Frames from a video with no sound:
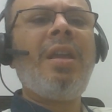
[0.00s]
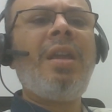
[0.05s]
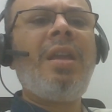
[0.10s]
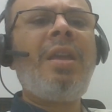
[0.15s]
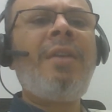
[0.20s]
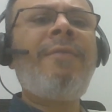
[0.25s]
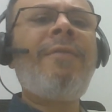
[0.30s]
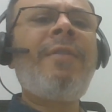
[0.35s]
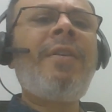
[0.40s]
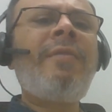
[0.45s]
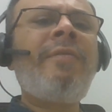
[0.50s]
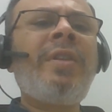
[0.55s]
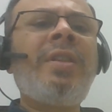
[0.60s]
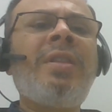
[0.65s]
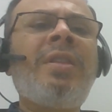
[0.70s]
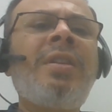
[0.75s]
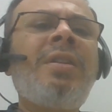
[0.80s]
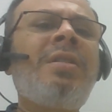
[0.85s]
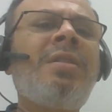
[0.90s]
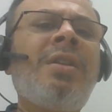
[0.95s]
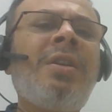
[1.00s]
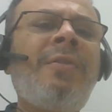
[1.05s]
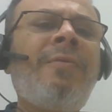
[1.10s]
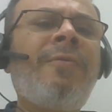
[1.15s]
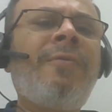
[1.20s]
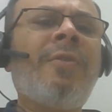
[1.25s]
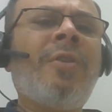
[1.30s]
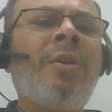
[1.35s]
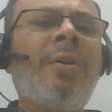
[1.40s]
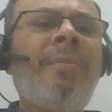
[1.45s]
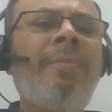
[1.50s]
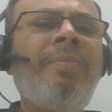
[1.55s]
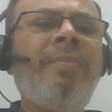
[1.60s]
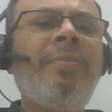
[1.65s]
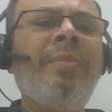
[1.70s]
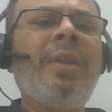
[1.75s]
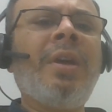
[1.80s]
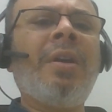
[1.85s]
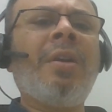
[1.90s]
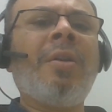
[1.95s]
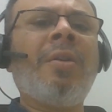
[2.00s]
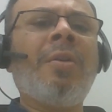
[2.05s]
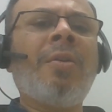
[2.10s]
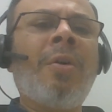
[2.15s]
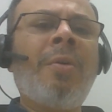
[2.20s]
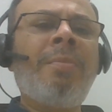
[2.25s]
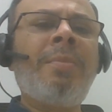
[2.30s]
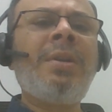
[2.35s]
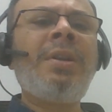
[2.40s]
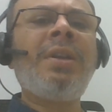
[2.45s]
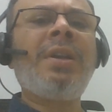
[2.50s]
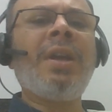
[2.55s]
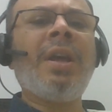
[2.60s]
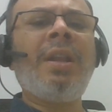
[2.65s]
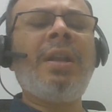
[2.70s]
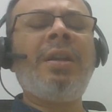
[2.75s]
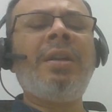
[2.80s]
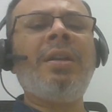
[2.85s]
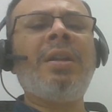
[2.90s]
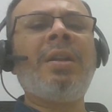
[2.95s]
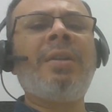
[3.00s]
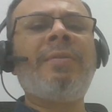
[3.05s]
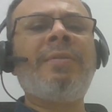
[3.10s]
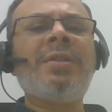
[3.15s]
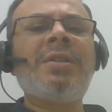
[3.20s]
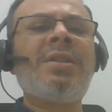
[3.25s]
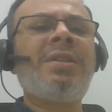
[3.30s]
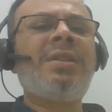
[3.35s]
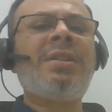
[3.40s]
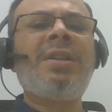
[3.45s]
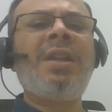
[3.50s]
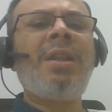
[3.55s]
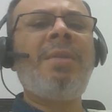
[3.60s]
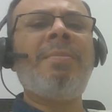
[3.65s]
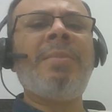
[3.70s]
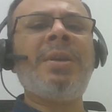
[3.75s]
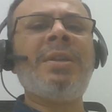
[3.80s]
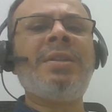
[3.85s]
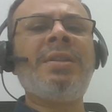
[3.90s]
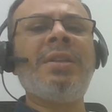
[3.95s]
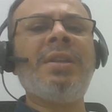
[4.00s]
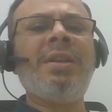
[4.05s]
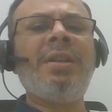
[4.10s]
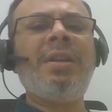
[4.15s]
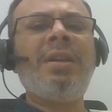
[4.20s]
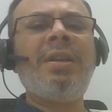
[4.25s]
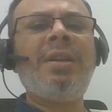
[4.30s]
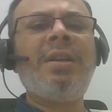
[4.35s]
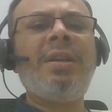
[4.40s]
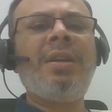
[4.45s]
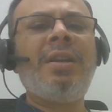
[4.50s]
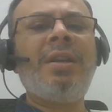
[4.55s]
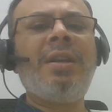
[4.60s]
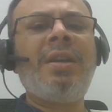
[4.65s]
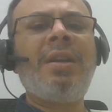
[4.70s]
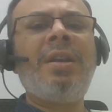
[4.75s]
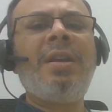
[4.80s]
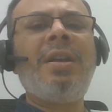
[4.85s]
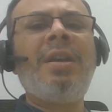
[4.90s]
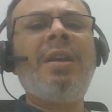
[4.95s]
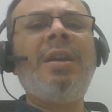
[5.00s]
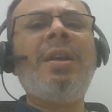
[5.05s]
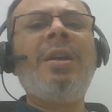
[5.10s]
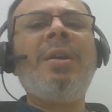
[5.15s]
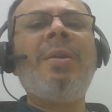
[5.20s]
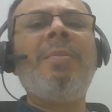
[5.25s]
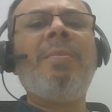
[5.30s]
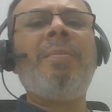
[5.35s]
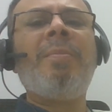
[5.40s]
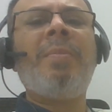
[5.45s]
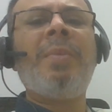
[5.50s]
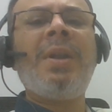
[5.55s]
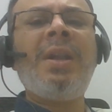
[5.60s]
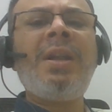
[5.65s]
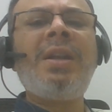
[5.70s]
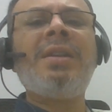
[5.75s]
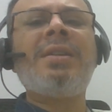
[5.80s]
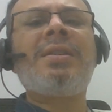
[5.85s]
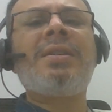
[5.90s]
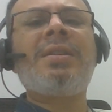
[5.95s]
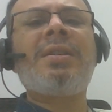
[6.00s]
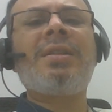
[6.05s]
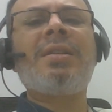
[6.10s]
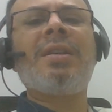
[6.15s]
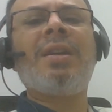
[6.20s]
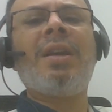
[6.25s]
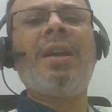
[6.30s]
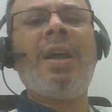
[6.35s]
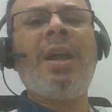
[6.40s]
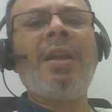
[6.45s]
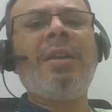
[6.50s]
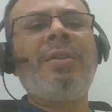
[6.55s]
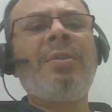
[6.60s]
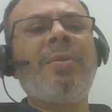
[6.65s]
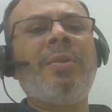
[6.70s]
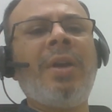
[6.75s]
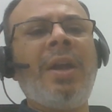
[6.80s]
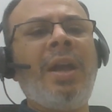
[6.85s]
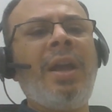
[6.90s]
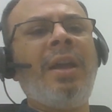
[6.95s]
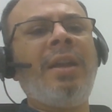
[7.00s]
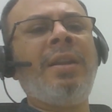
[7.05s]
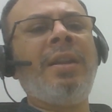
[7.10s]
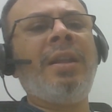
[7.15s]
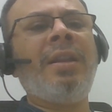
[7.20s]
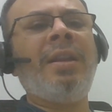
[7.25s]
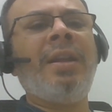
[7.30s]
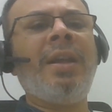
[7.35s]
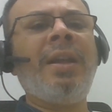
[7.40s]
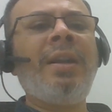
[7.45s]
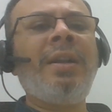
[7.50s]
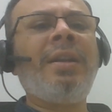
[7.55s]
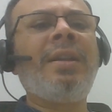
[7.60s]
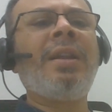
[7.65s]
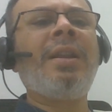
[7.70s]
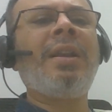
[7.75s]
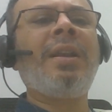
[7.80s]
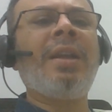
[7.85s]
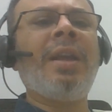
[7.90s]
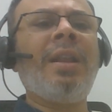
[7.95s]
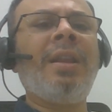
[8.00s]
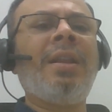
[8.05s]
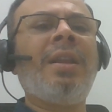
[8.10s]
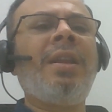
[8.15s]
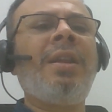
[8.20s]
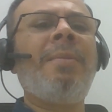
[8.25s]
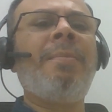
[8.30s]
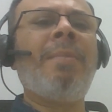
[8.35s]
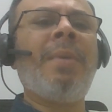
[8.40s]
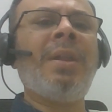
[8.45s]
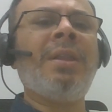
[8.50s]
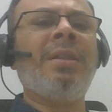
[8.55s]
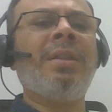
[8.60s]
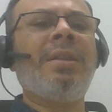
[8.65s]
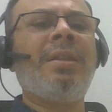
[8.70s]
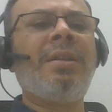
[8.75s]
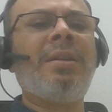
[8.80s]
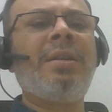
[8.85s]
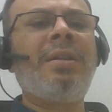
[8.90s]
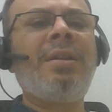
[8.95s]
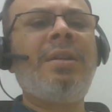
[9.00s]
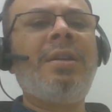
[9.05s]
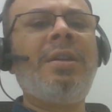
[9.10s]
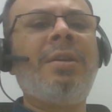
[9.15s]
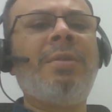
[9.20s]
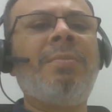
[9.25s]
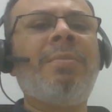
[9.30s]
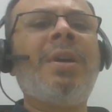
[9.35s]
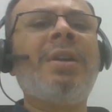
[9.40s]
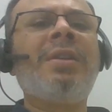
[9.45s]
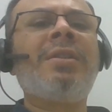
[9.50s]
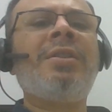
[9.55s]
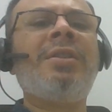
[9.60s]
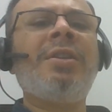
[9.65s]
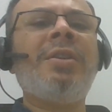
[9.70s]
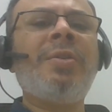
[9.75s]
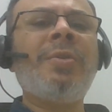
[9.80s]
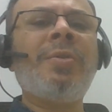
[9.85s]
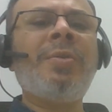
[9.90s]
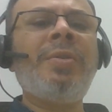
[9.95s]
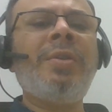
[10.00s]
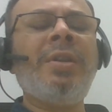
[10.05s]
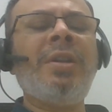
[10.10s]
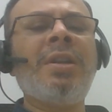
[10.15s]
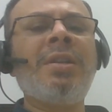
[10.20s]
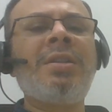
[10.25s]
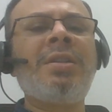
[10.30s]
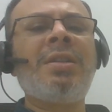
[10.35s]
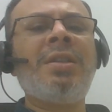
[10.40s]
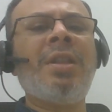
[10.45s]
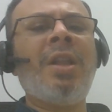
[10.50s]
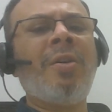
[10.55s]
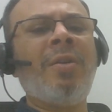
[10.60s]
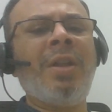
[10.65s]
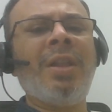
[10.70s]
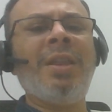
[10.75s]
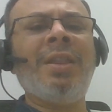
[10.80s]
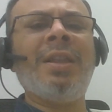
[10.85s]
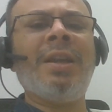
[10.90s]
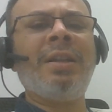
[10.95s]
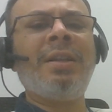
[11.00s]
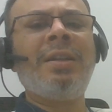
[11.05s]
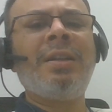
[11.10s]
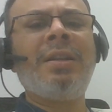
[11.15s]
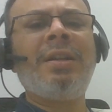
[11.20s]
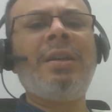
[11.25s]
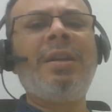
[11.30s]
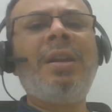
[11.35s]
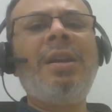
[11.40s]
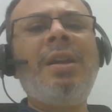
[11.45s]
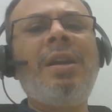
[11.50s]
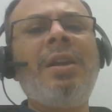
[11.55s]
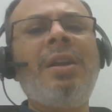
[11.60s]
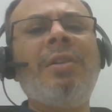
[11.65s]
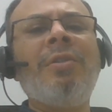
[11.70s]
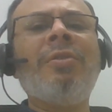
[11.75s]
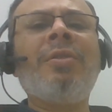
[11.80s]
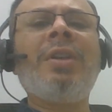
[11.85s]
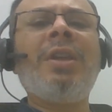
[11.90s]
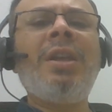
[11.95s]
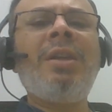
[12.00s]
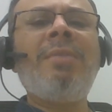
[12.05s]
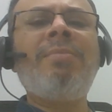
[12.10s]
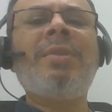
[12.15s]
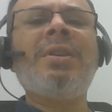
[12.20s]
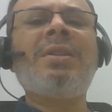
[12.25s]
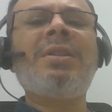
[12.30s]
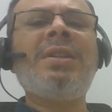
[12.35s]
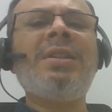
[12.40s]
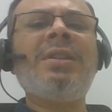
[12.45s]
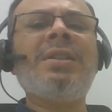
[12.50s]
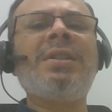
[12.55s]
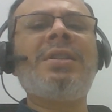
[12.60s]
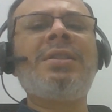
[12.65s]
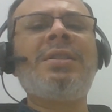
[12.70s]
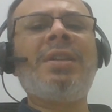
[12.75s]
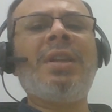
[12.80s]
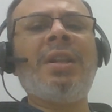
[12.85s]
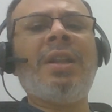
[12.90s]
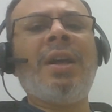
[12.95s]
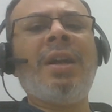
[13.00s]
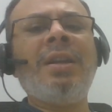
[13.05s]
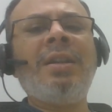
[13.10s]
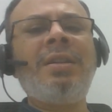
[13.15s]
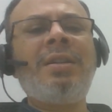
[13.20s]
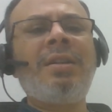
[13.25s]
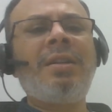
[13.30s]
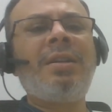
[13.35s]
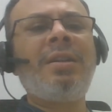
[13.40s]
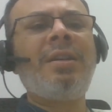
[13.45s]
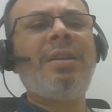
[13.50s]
Even with this reform, the Roman calendar was still messy. Priests had to add an intercalary month, Marcedonius, now and then, to keep the seasons aligned,